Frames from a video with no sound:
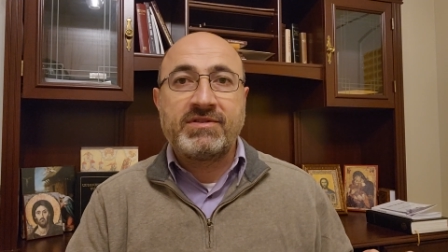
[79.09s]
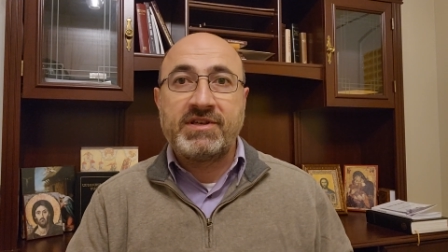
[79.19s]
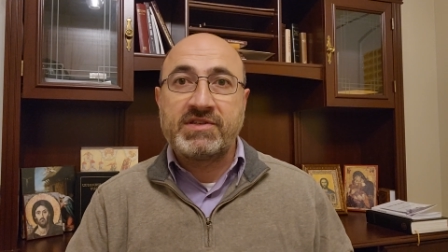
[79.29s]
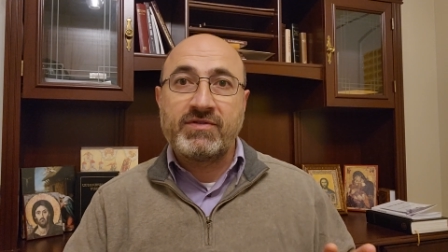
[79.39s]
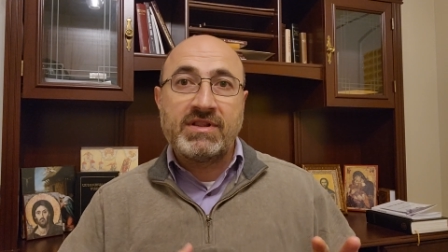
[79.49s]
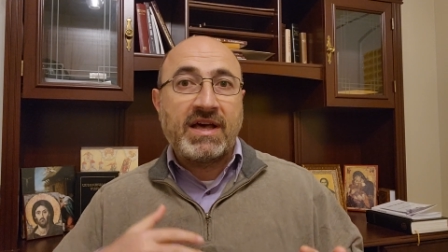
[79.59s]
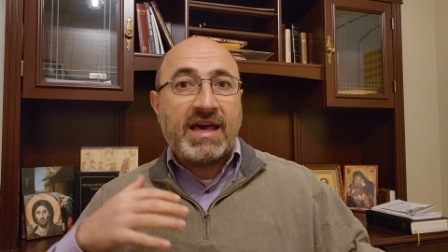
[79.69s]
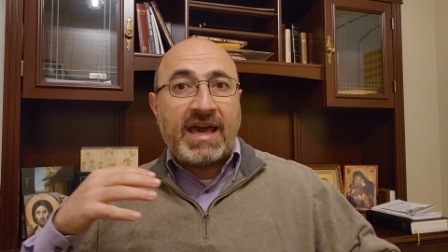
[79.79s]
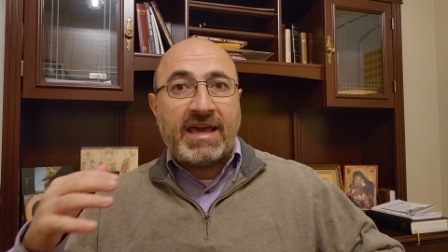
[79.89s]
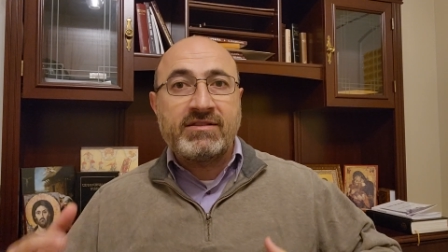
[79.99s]
This will
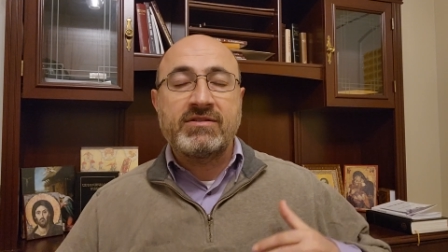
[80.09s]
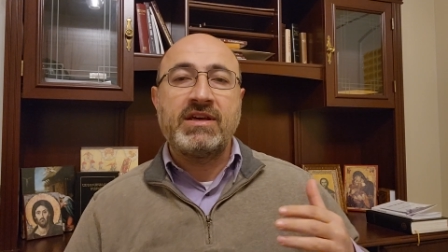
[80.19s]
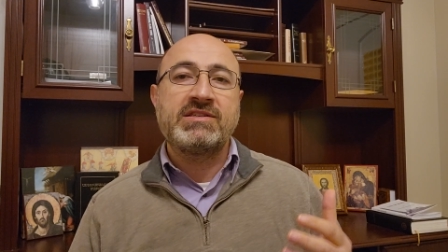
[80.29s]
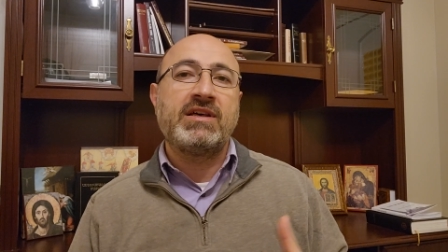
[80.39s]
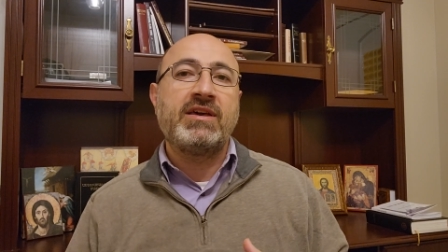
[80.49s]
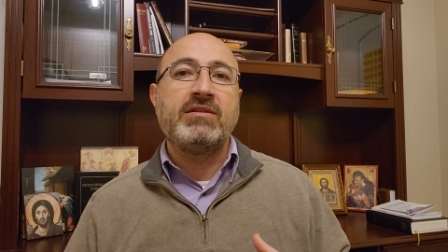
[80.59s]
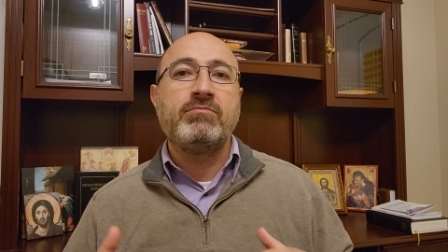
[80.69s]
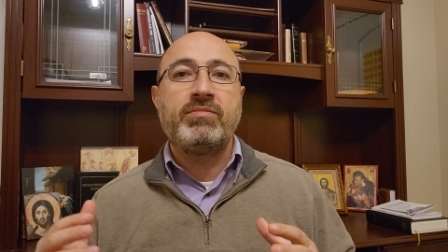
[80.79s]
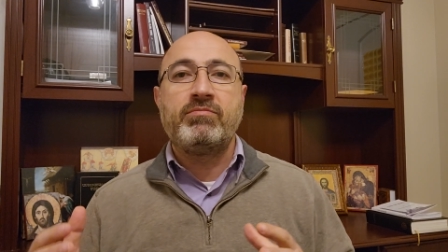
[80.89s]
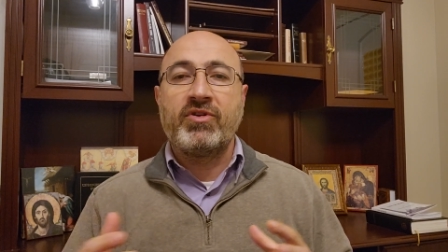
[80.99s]
aid Tesla
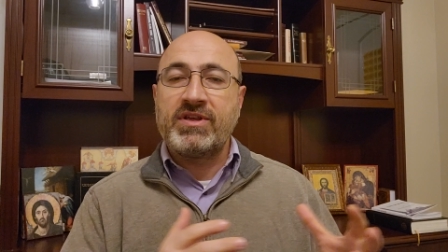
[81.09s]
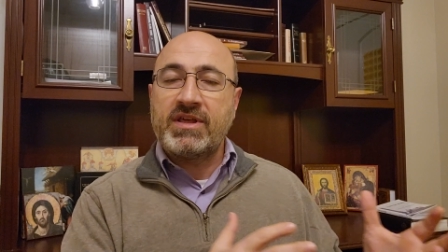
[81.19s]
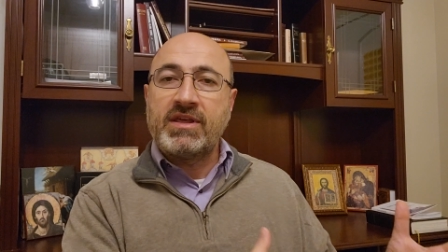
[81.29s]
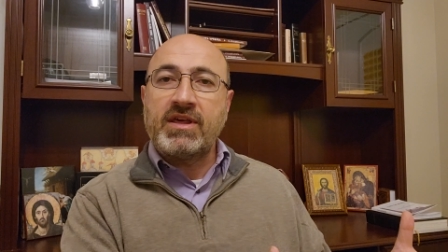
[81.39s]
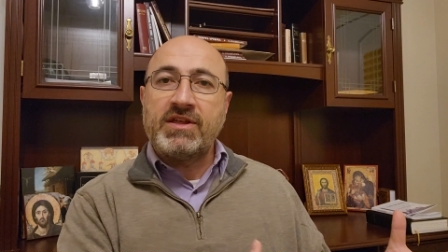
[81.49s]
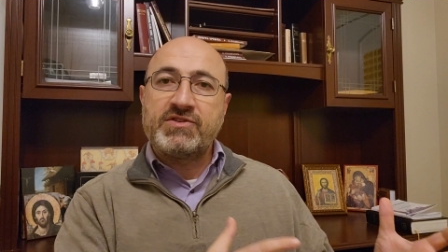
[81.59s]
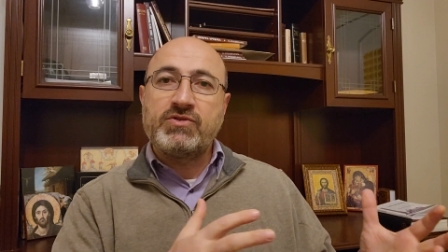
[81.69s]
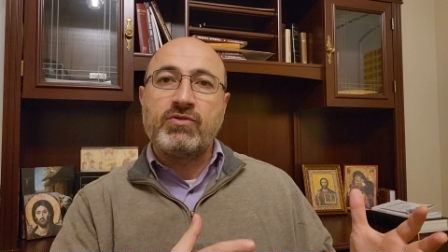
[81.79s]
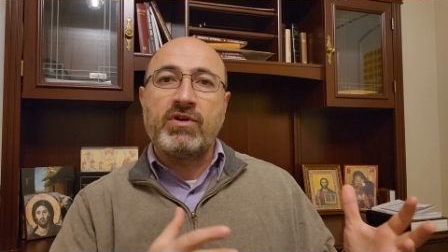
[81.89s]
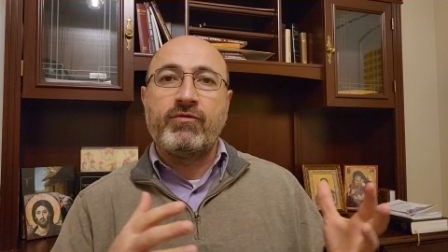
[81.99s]
in bringing its
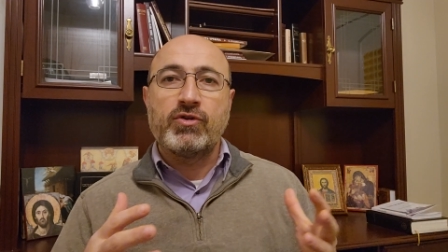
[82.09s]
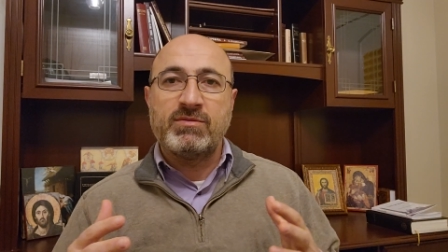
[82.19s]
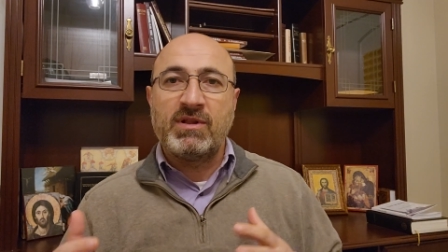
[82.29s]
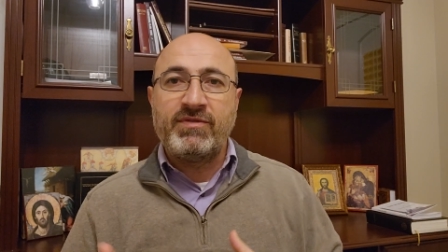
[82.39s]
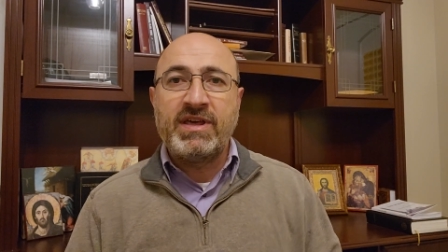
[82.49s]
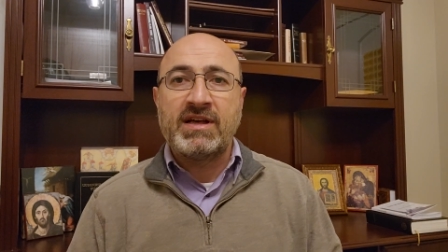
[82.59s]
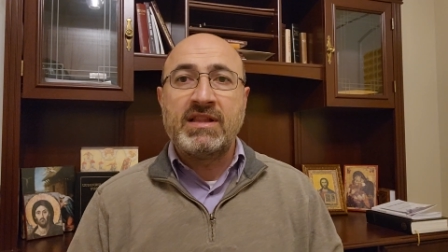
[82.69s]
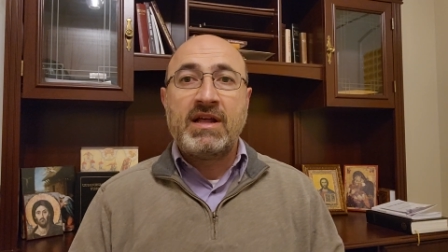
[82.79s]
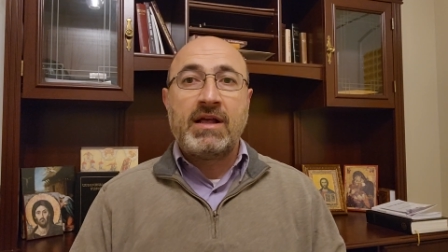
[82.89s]
new affordable vehicle.